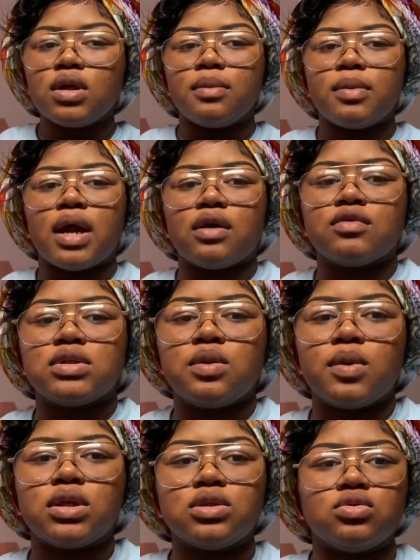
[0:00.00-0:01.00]
But I really
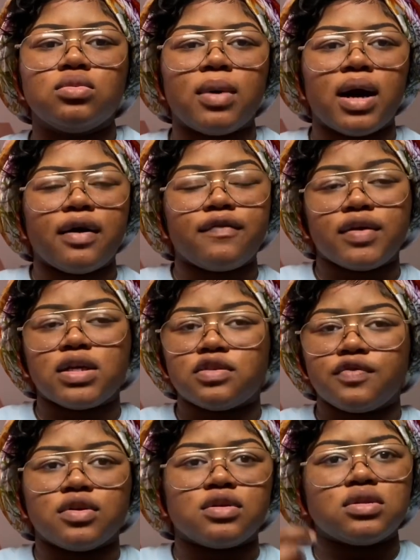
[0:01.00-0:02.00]
want to do my face
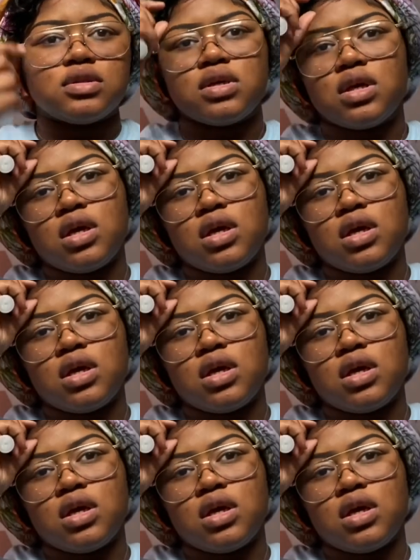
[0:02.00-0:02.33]
first.